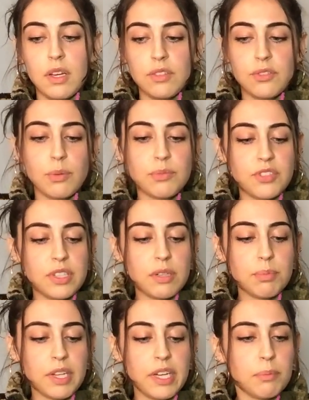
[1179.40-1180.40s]
So I'm seeing a
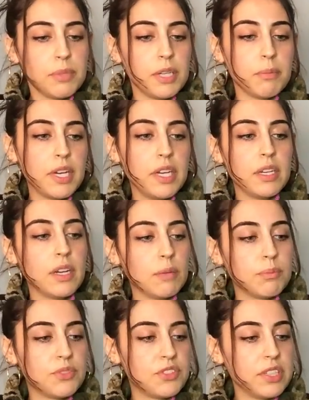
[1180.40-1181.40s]
plan being made.
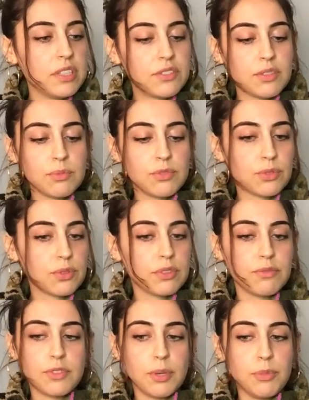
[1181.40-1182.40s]
I'm seeing some sort
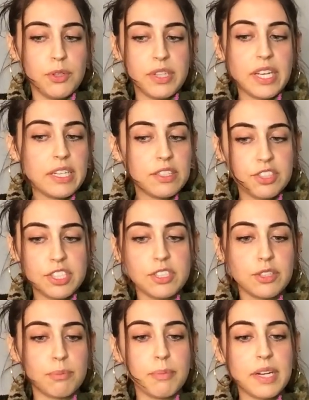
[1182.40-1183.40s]
of communication
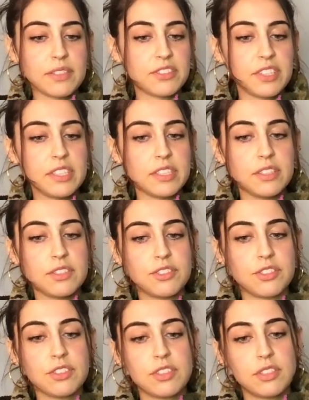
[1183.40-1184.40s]
or
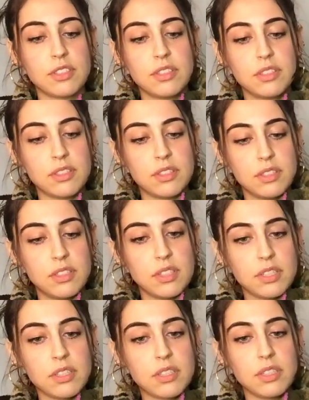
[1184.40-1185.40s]
message.
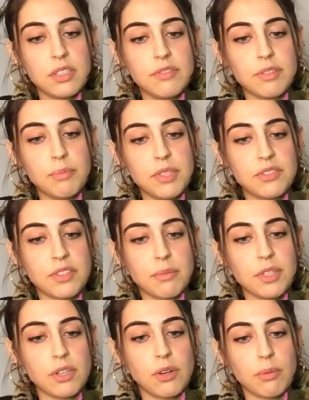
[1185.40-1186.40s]
Could even be
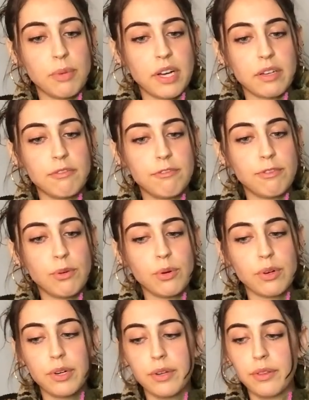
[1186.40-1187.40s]
something going back and
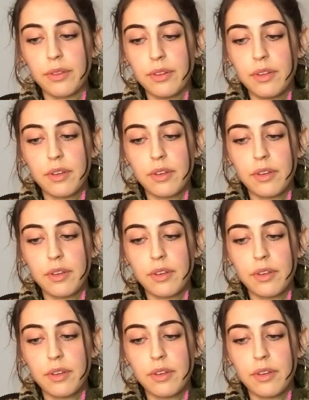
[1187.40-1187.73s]
forth.